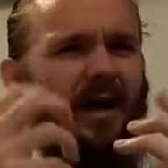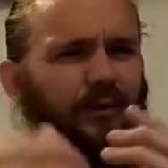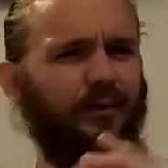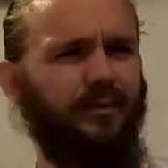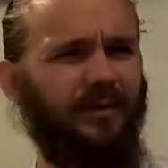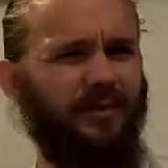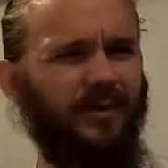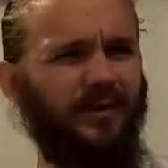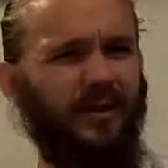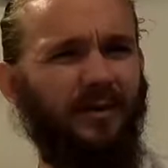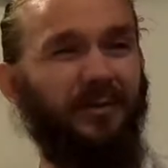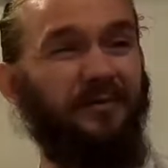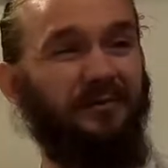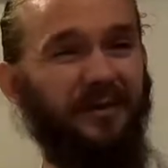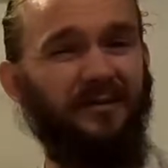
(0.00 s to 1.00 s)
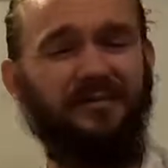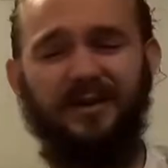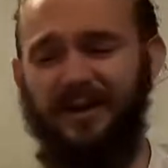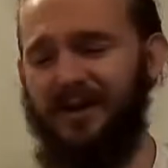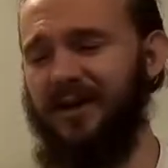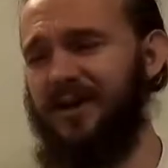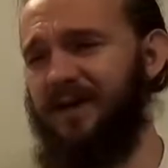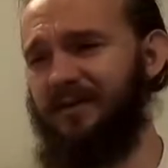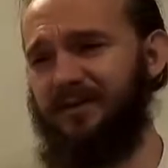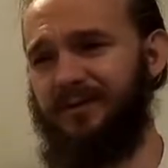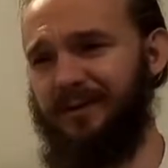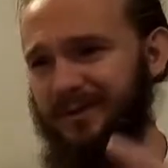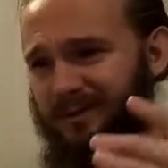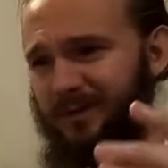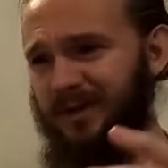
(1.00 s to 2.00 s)
I would have maybe thought about fifty
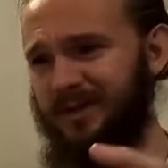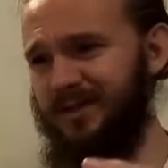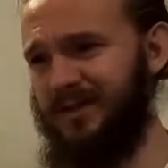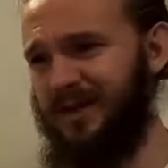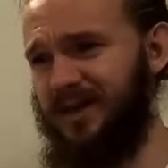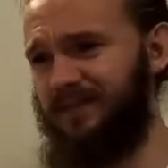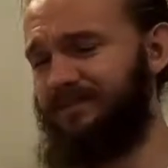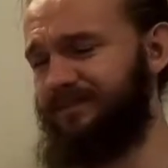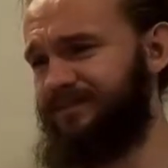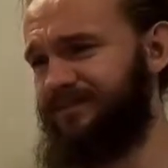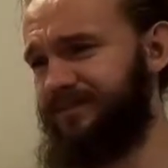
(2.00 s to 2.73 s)
for this, but as I say,